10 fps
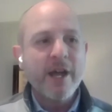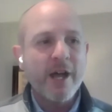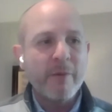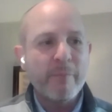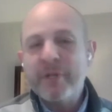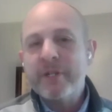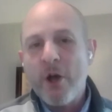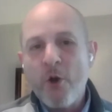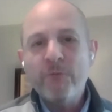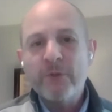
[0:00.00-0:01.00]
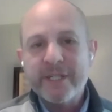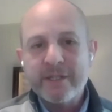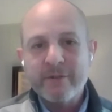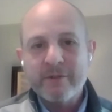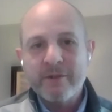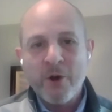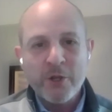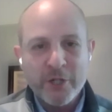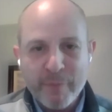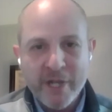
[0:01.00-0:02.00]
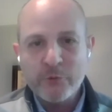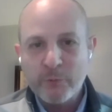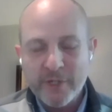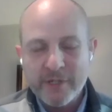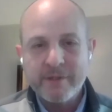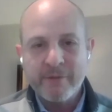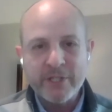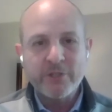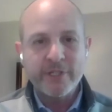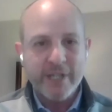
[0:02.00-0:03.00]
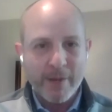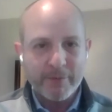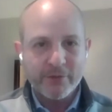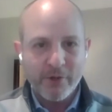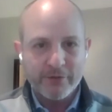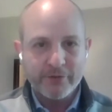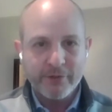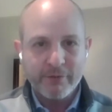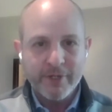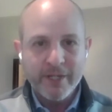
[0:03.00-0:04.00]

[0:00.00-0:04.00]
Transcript: But hopefully all our competitors would eventually adopt this also.